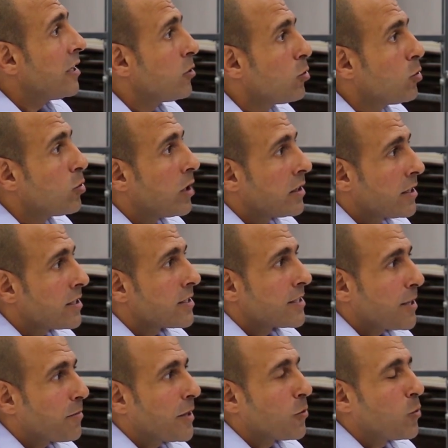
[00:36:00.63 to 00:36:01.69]
do, and this is
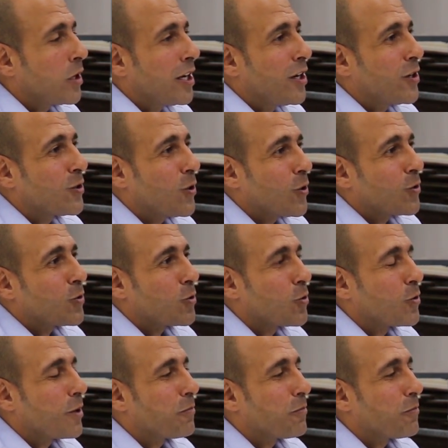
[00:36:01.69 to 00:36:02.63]
something we learned also through the